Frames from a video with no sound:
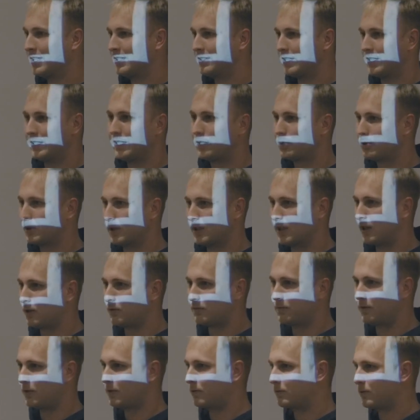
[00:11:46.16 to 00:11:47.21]
they need to allow
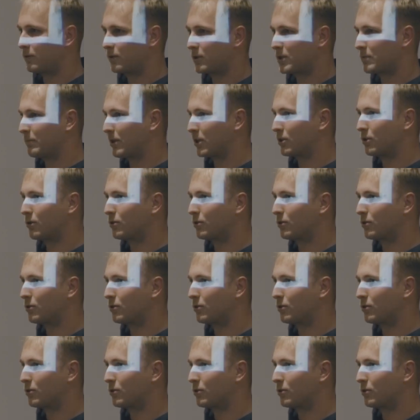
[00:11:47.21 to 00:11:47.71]
for smart